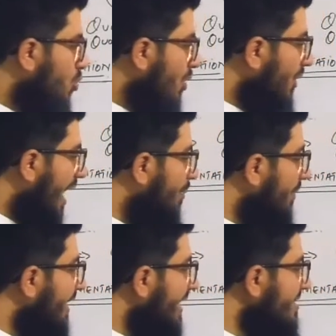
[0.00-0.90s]
So what will
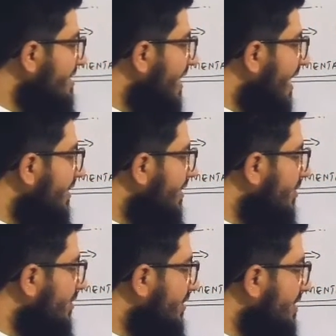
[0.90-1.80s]
happen next is
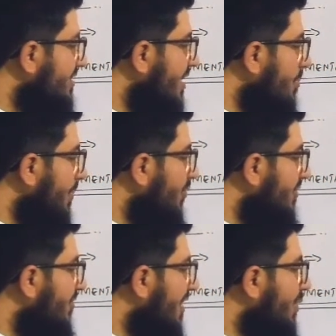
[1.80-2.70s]
that this
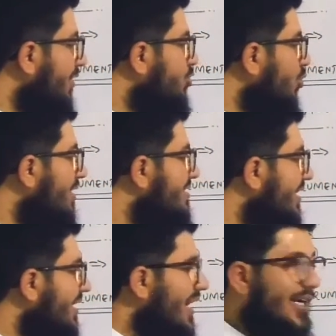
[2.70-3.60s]
sample will be forwarded
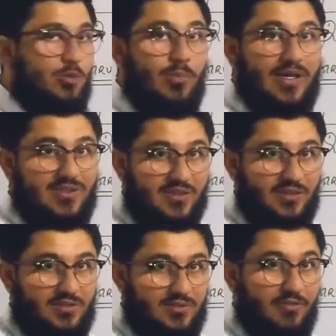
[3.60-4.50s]
towards the
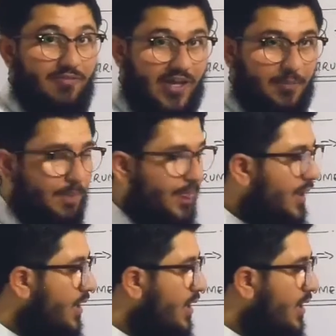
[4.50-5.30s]
atomizer, the flame.